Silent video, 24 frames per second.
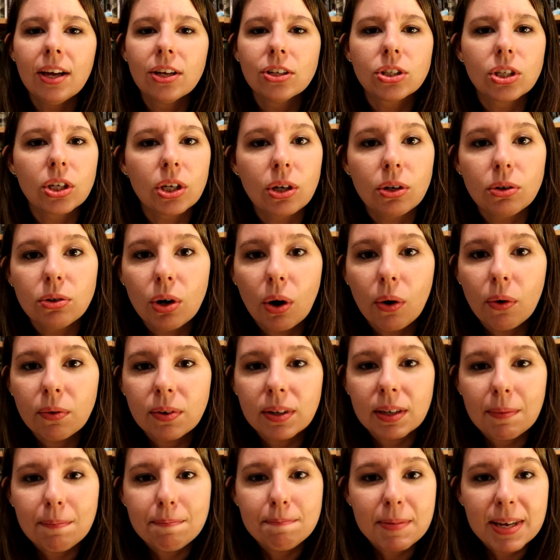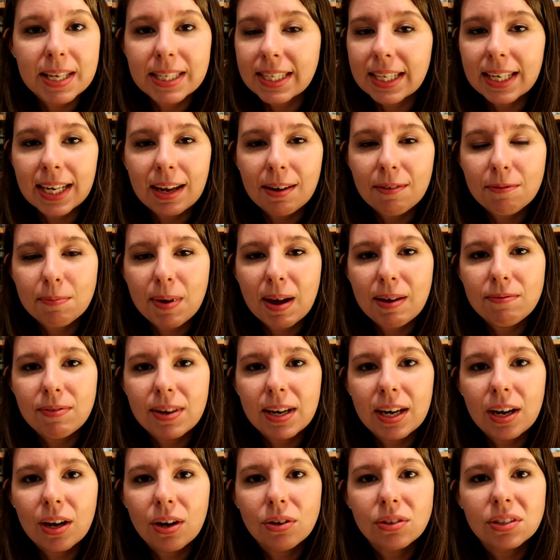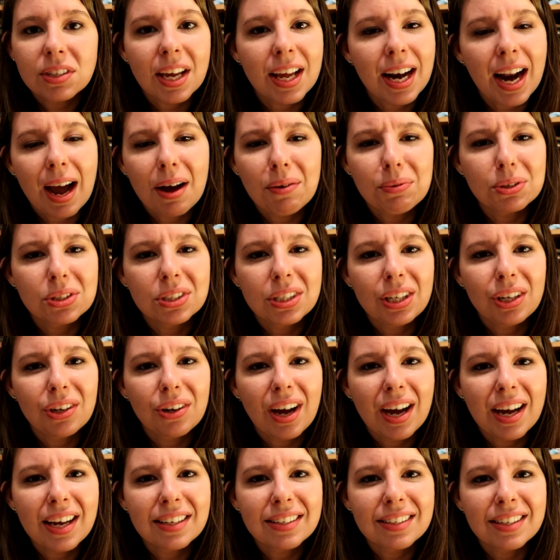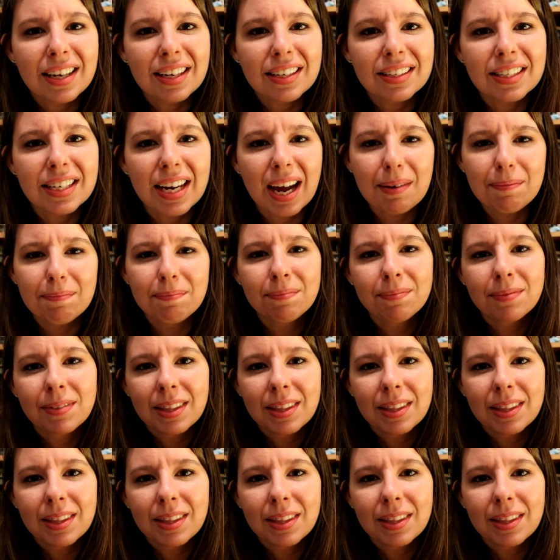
so you don't miss any of my videos, and I will see you guys next time.